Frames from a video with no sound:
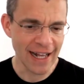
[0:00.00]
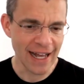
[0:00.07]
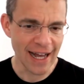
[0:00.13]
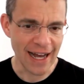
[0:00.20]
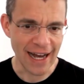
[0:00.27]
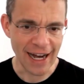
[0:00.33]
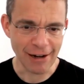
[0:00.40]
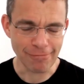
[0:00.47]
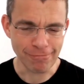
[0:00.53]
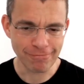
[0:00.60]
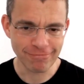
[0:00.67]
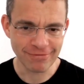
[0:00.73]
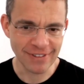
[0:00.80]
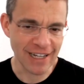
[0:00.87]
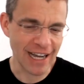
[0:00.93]
Um,
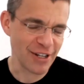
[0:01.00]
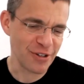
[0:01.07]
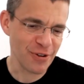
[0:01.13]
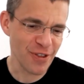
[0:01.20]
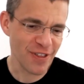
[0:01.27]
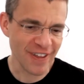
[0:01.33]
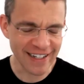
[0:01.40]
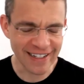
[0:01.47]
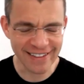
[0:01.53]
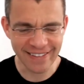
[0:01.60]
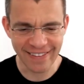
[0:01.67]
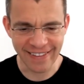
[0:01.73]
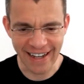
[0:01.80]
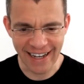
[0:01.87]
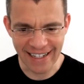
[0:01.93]
I do think
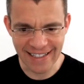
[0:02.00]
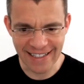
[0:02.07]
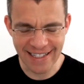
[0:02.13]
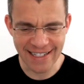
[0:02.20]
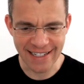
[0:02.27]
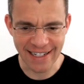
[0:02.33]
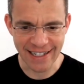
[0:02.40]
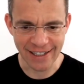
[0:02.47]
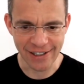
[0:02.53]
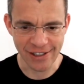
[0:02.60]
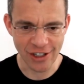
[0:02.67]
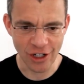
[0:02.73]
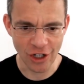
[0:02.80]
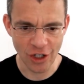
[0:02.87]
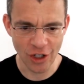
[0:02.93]
that uh,
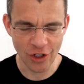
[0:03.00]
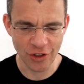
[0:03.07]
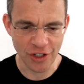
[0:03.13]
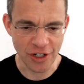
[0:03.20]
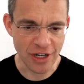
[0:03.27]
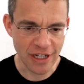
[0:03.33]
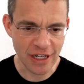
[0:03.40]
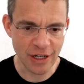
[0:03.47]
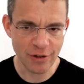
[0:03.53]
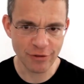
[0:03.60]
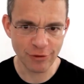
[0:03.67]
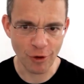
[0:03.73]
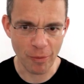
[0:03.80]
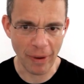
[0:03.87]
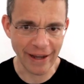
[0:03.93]
the need
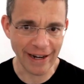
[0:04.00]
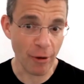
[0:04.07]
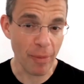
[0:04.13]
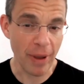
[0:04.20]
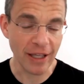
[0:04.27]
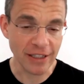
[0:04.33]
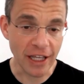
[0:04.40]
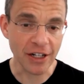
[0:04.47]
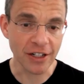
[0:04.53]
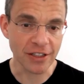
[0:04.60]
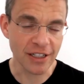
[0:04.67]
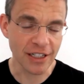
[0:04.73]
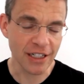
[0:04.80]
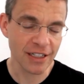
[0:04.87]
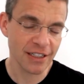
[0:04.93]
for buy now, pay later
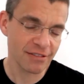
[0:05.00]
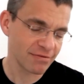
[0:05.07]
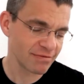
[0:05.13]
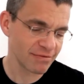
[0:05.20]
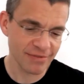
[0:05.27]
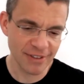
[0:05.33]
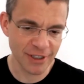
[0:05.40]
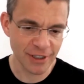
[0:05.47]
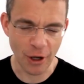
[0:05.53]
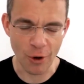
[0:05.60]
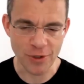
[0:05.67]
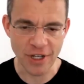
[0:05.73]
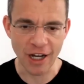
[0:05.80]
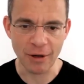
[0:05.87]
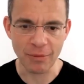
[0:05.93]
goes
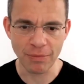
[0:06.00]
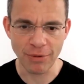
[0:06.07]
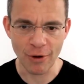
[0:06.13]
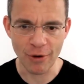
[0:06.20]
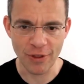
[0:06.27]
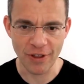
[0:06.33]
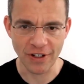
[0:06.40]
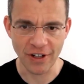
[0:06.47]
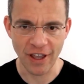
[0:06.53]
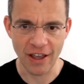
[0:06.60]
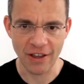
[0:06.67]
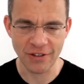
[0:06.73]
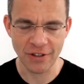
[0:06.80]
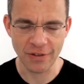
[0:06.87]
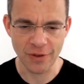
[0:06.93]
up both in a
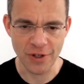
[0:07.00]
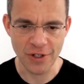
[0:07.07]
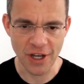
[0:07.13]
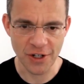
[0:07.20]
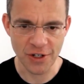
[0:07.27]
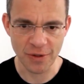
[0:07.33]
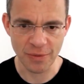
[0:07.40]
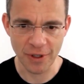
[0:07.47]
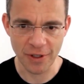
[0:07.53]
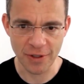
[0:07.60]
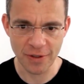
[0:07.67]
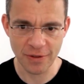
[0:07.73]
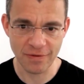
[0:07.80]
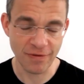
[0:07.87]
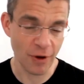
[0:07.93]
case of recession because
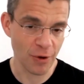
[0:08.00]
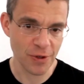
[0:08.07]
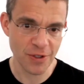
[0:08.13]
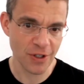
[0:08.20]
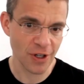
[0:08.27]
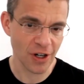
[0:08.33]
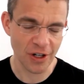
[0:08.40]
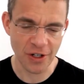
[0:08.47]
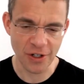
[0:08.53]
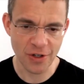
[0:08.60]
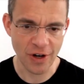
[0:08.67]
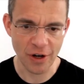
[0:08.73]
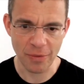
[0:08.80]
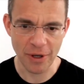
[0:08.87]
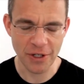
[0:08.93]
folks are trying
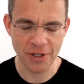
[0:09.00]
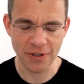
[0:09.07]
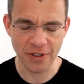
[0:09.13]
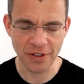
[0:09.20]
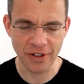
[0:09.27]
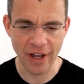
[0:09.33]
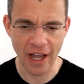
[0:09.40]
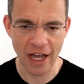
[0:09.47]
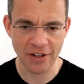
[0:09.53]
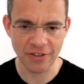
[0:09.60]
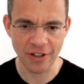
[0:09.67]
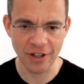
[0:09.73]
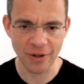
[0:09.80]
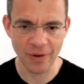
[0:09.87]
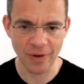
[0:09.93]
to make sure that their cash
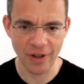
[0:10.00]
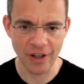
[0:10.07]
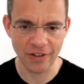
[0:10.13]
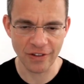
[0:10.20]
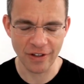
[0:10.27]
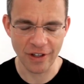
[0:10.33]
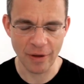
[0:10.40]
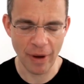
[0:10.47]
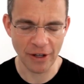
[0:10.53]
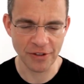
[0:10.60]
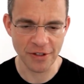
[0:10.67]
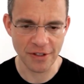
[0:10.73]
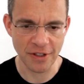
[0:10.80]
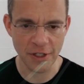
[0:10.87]
flow is impacted as little